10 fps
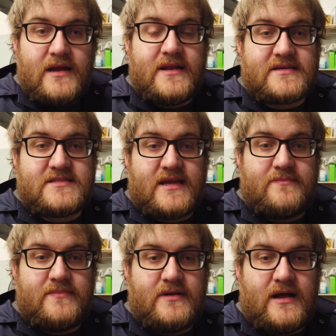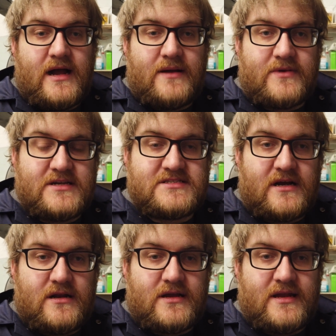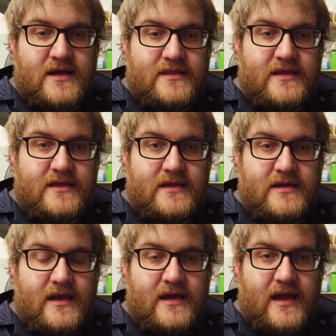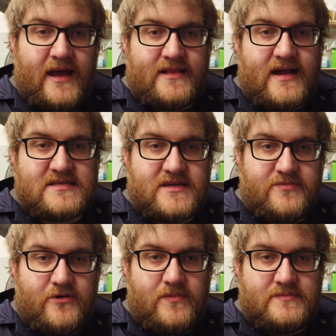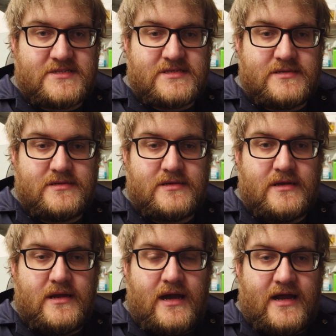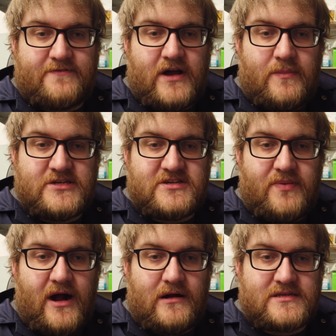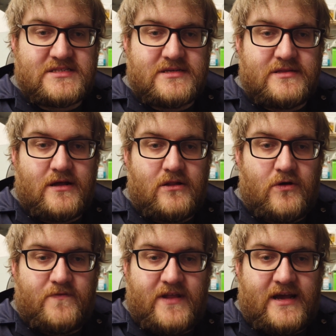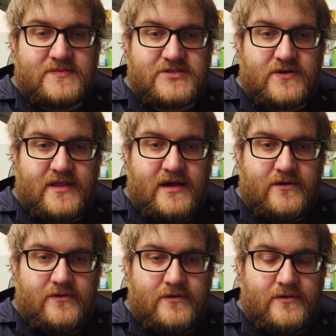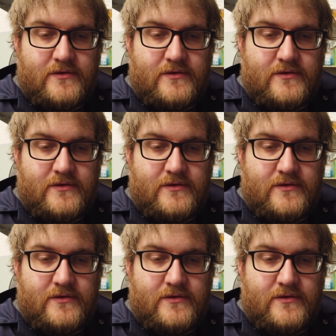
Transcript: Next time, I'm going to start looking at the head gasket problems. And I've got a bunch of parts that'll hopefully help sort that out.